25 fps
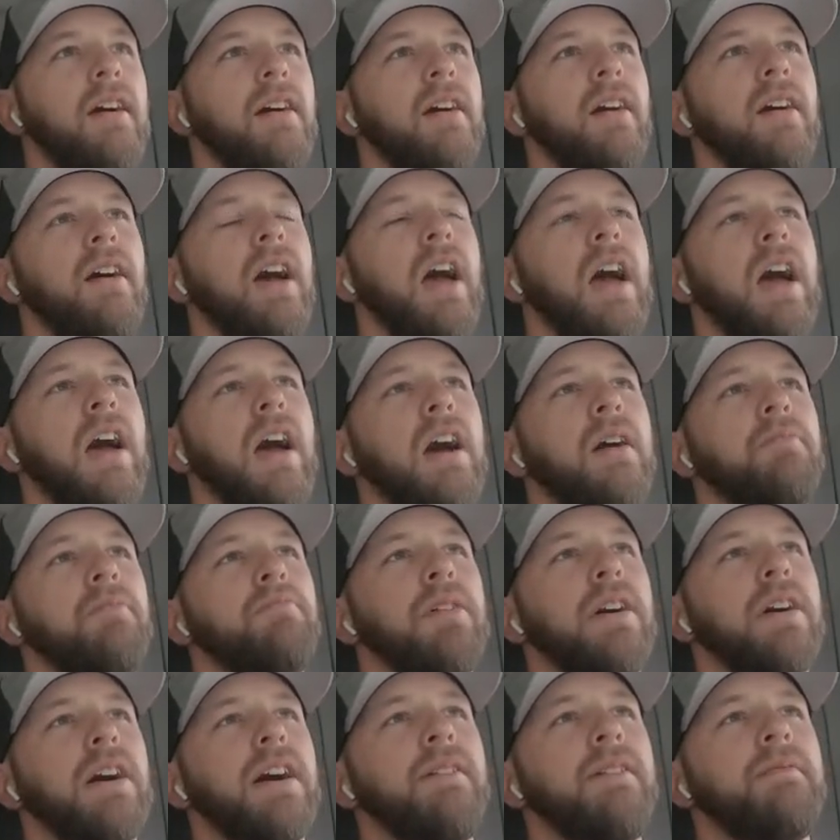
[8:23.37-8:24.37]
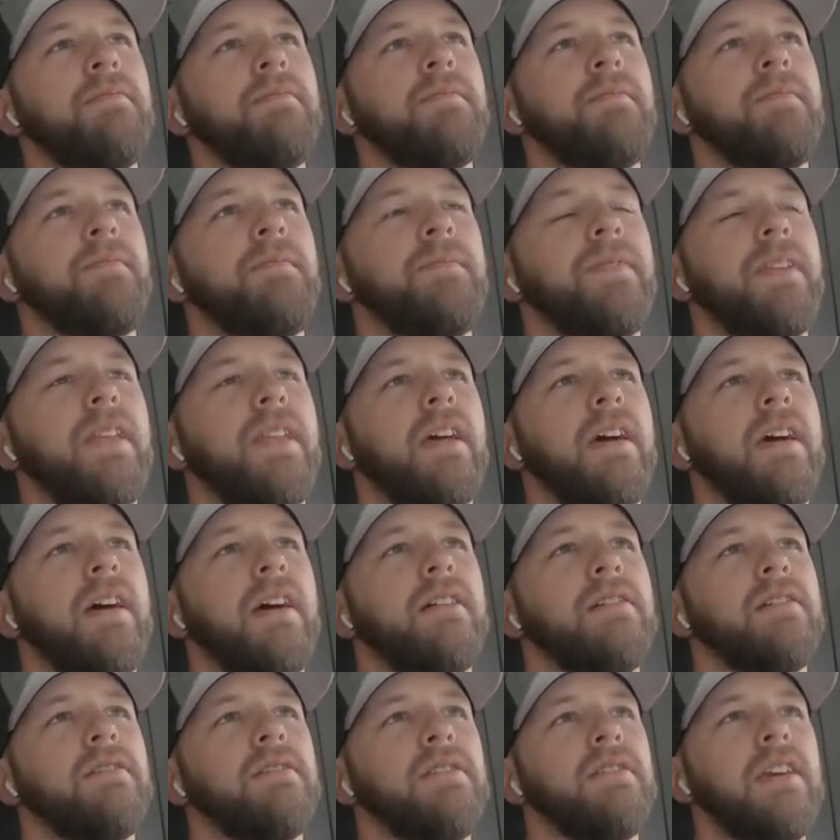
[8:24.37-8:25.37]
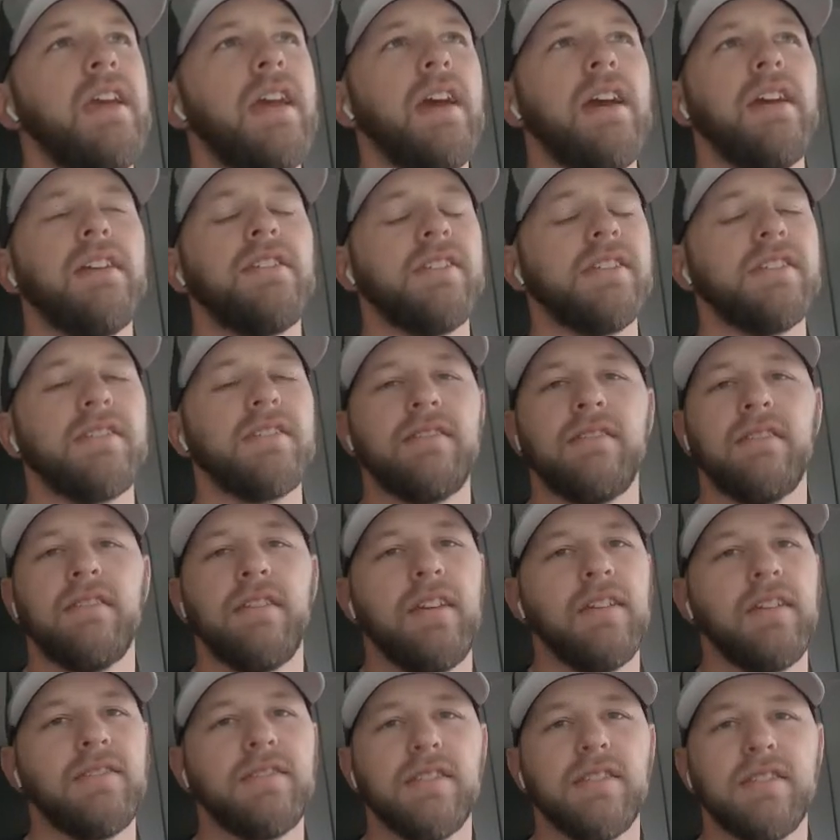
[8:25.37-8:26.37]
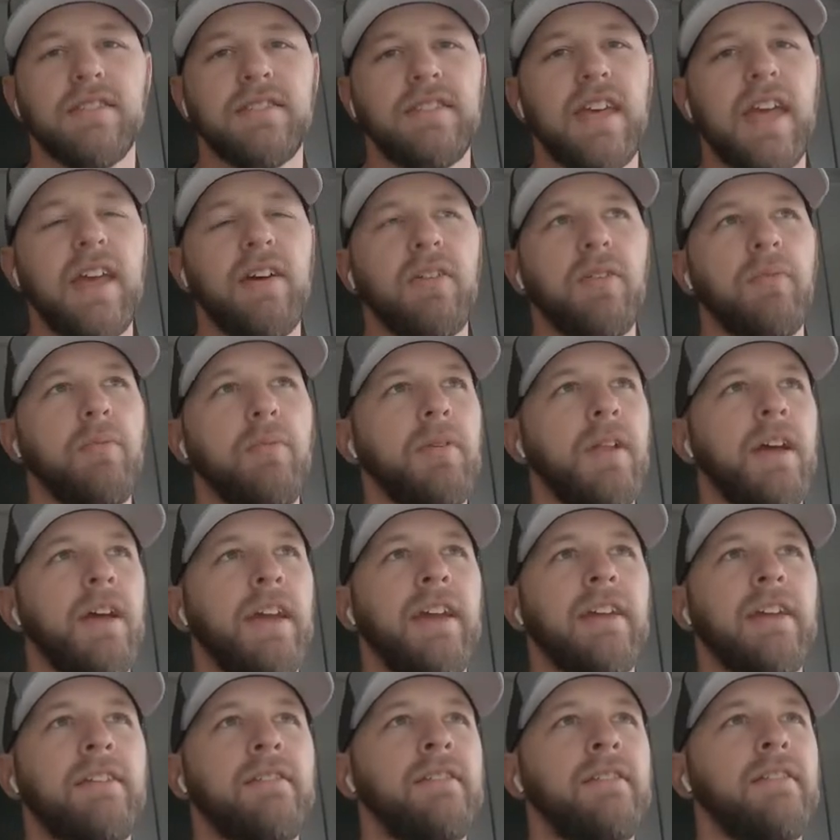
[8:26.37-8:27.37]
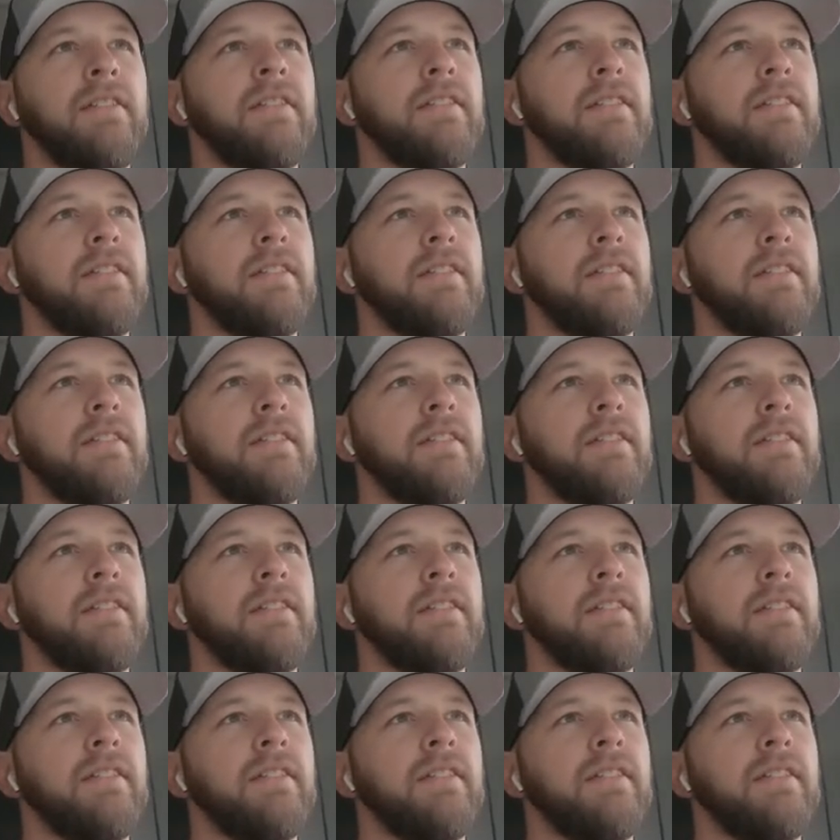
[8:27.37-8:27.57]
Yeah, it's just stay on a plan,